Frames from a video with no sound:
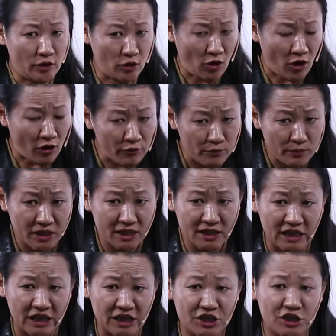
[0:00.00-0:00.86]
the
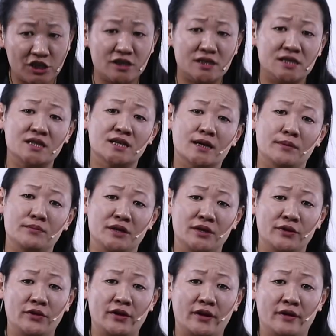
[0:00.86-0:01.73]
government agency
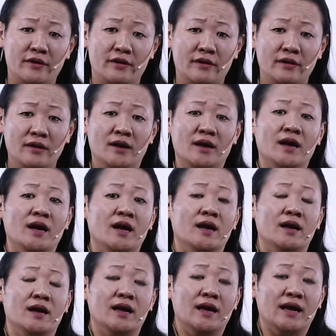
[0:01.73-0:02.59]
coming there,
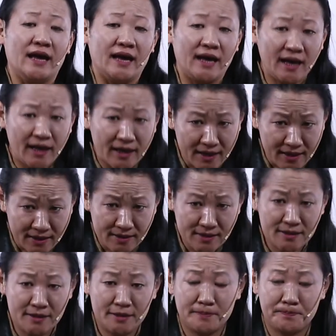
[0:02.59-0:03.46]

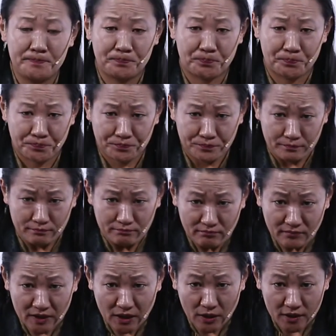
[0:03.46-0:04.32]
and
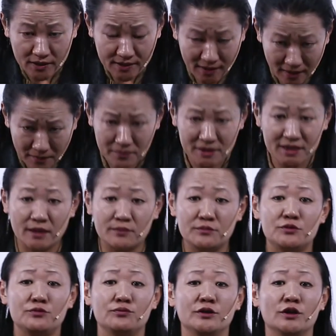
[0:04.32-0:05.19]

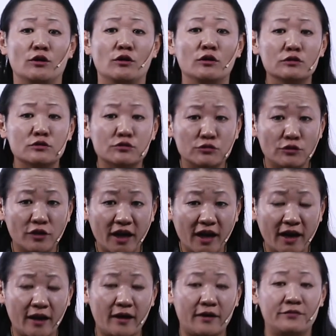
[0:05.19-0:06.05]
sometimes we also
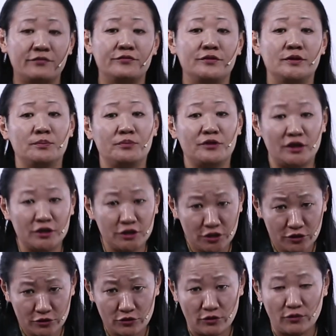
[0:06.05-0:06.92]
have the
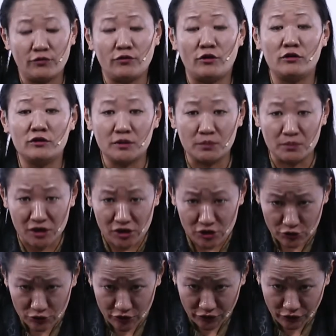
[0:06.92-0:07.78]
branches of all the
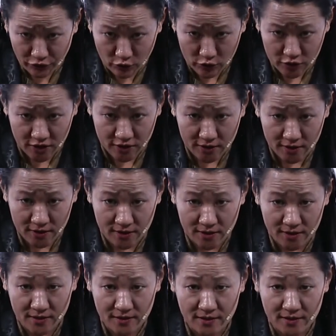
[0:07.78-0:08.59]
military forces.